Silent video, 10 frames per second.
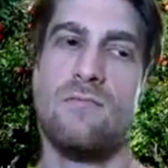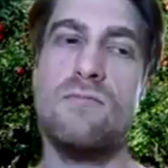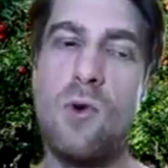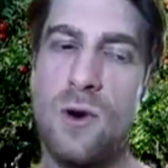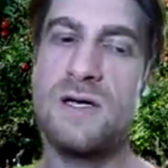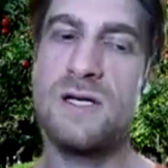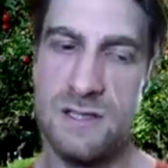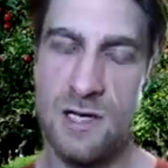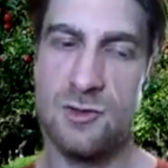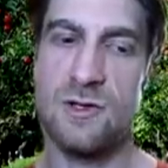more
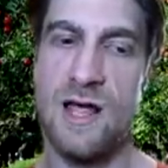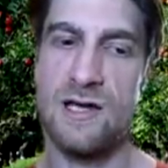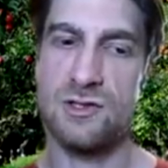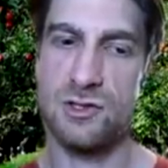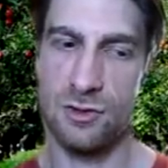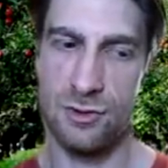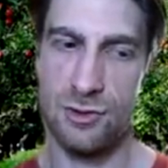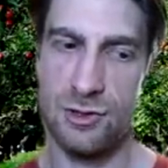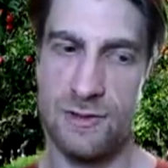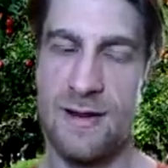decentralized
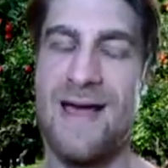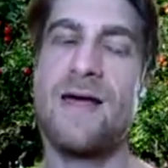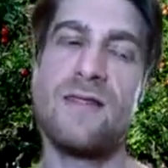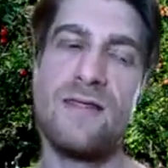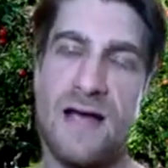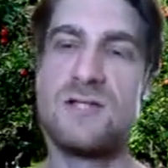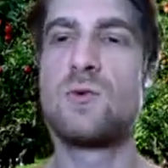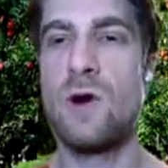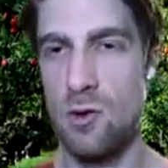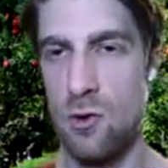solution,
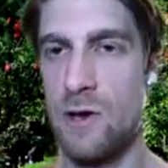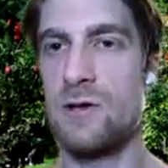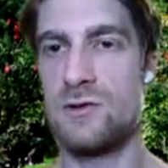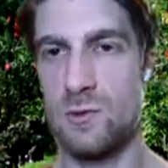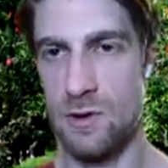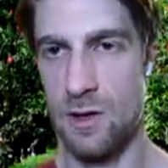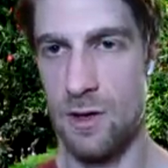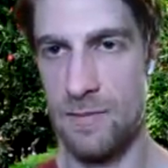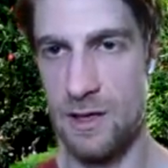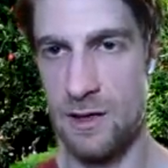that's where Koinos will
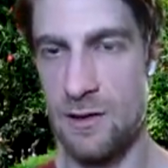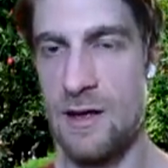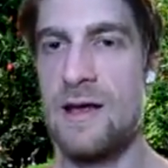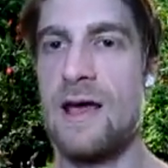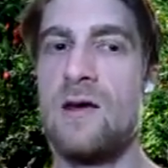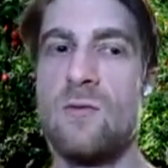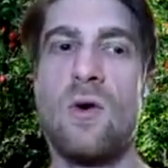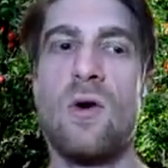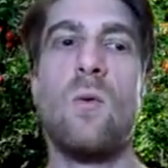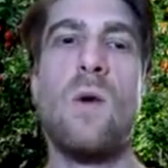come in.
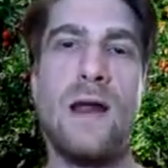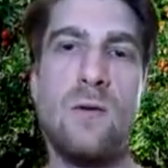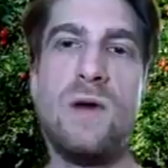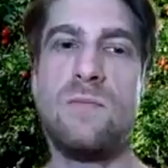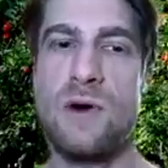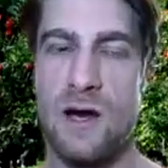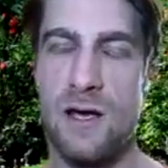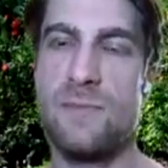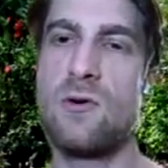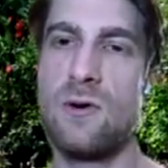And when we
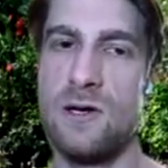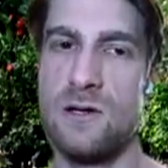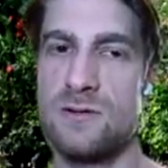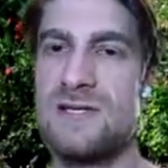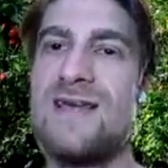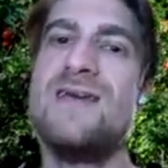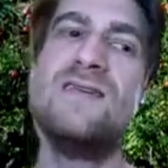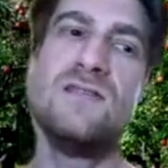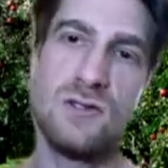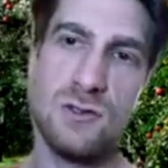pipe Koinos
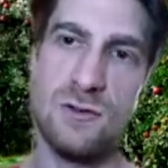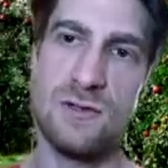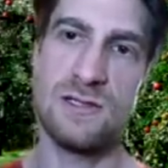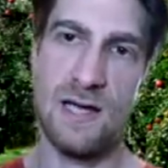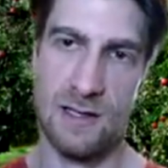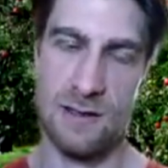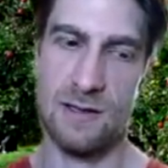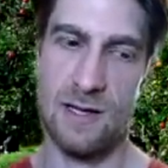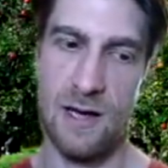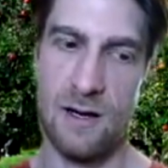into the
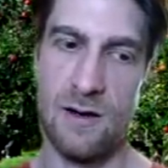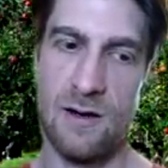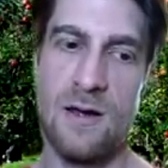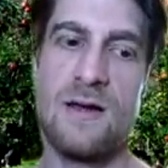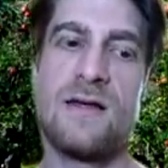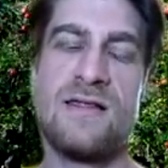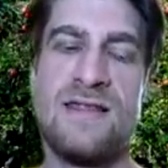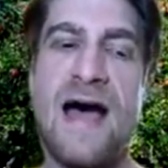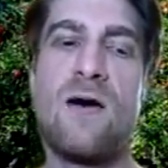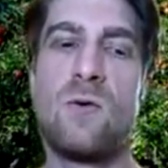second layer,
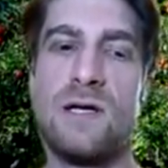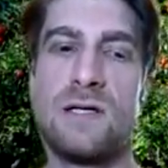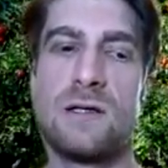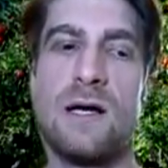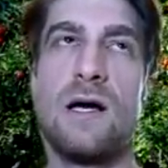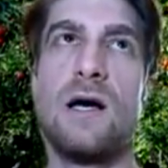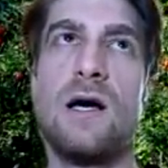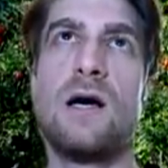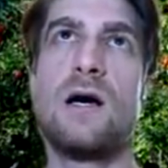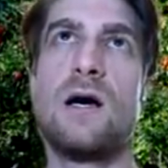that will
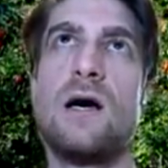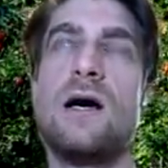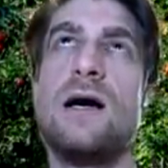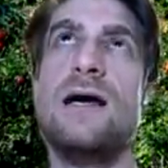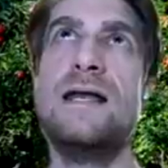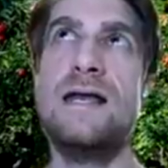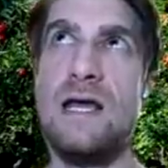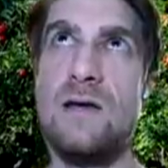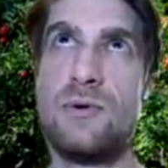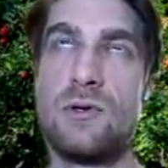
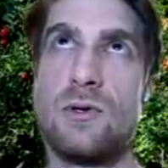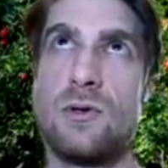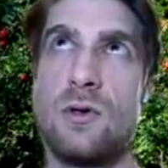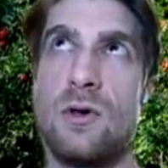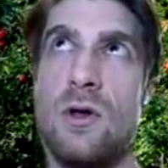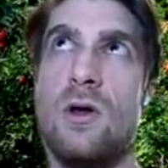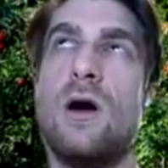enable